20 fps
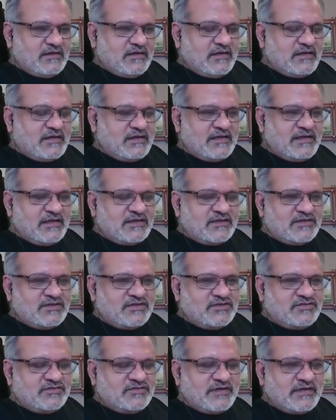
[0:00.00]
It led
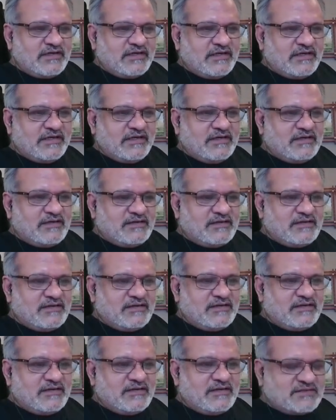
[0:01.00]
to a
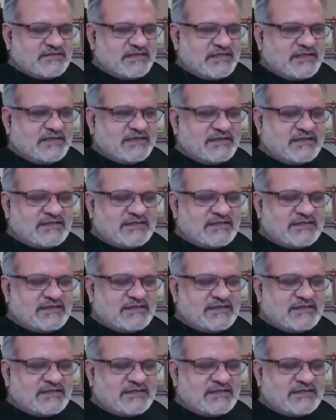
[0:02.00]
understanding